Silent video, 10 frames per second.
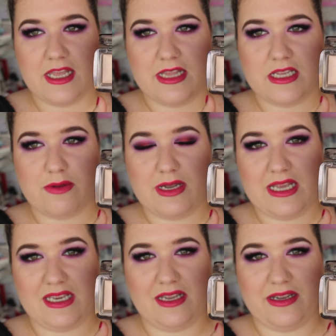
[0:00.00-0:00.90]
This one,
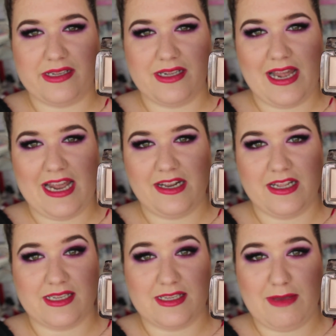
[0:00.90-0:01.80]
Incandescent Light,
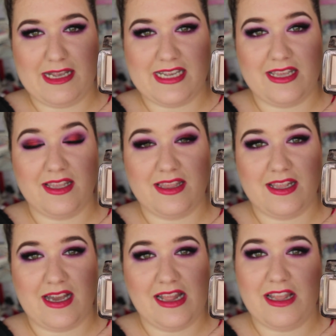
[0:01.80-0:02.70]
this is amazing.
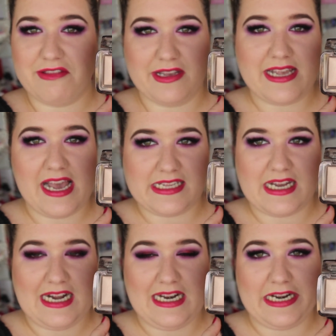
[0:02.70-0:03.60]
I love this as a
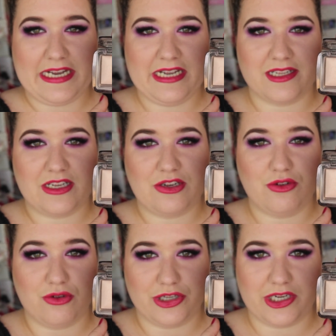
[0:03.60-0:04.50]
highlighter. It's
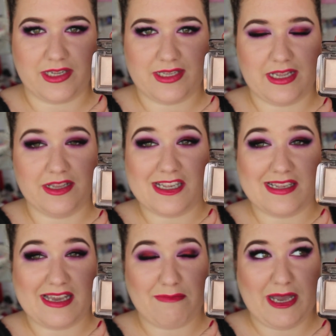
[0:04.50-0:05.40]
gorgeous. And this
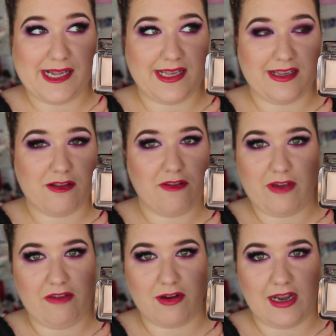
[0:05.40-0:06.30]
is like Pacey's
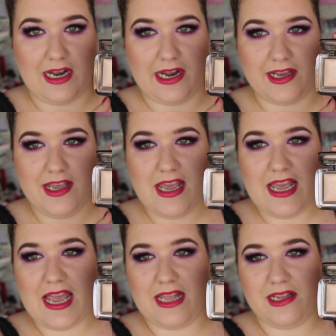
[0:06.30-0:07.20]
favorite highlighter.
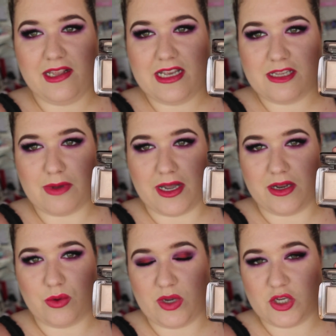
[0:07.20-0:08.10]
And then this
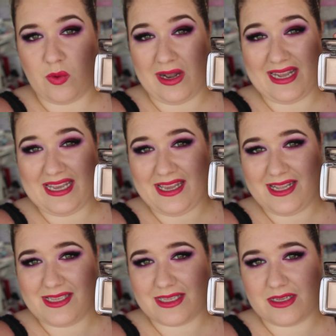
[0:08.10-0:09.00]
one, which while it
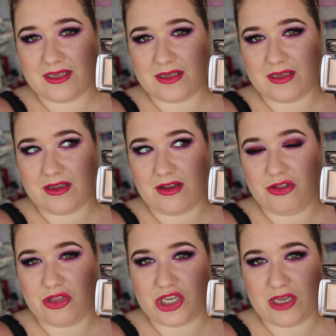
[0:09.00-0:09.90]
is
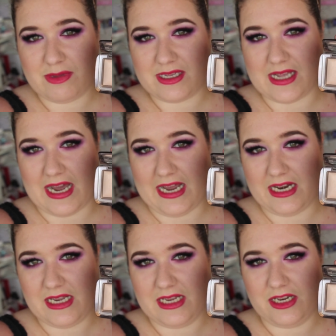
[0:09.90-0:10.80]
on the shimmer
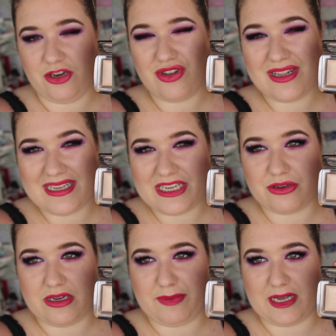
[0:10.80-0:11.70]
side, not
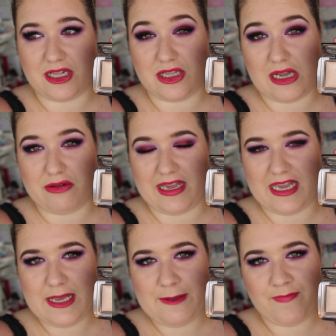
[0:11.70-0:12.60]
glittery but glowy,